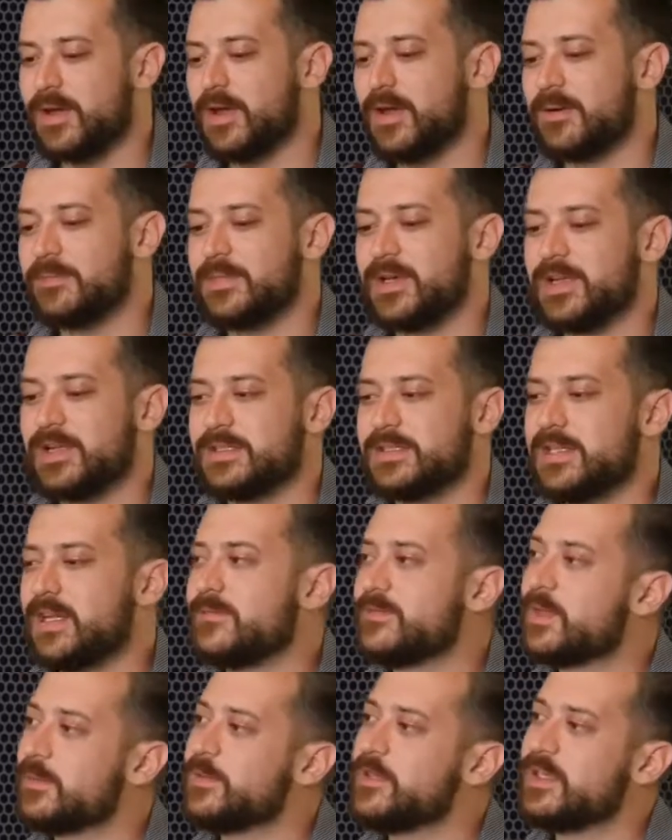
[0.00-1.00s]
I'm a D
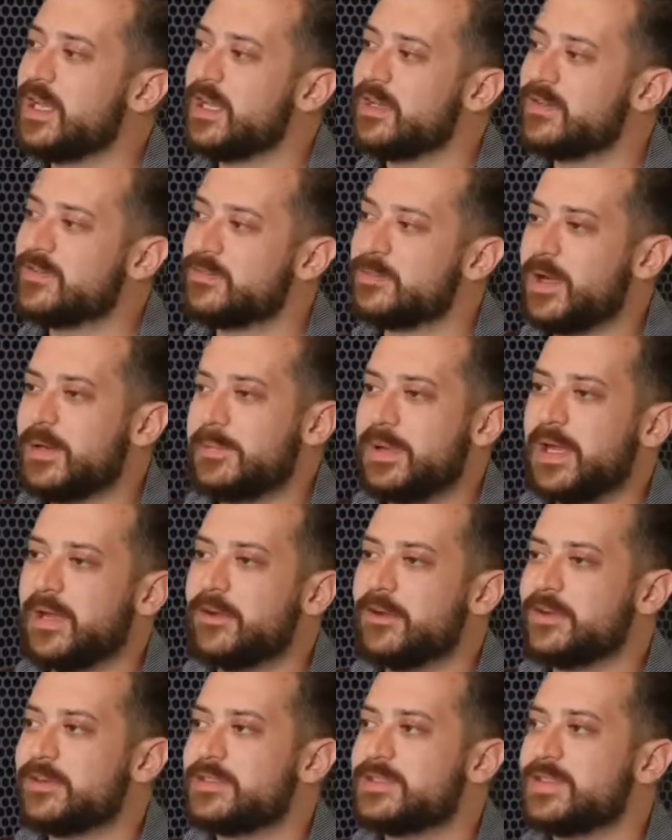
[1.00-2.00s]
F W native. My
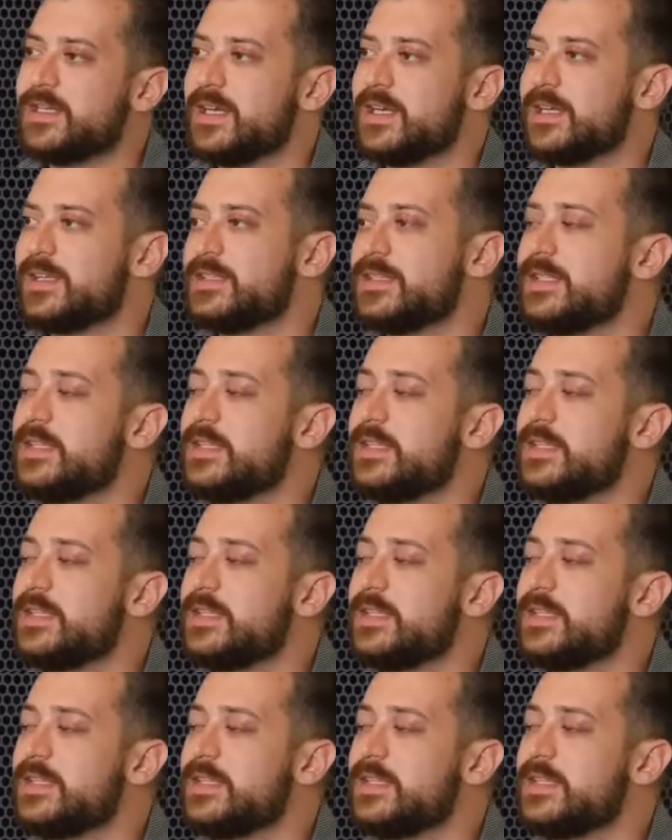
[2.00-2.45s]
parents uh,